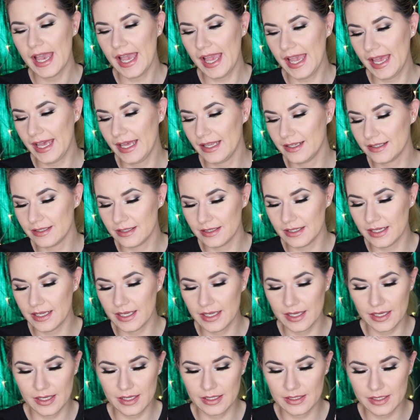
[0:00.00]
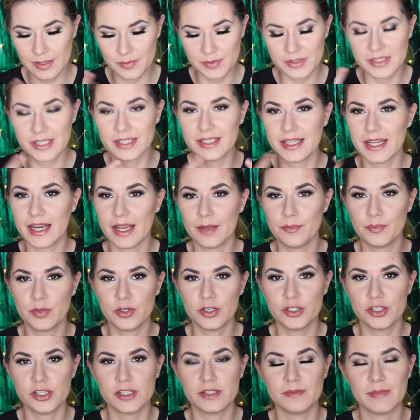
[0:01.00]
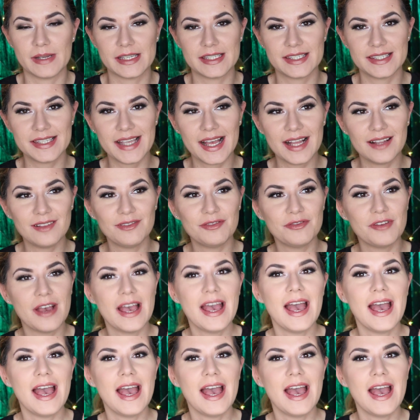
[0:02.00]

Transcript: and uh, lipstick that I purchased myself.